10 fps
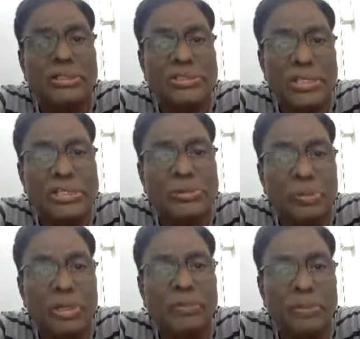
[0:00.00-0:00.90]
6
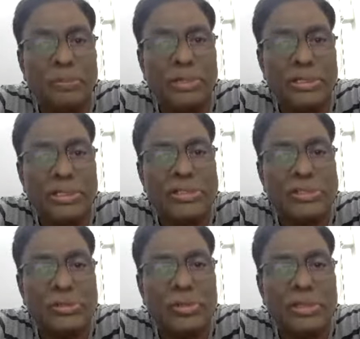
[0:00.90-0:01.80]
polypeptide chains,
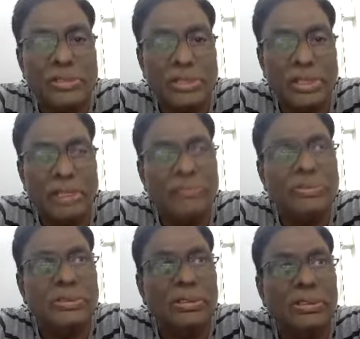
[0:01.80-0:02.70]
twice the times.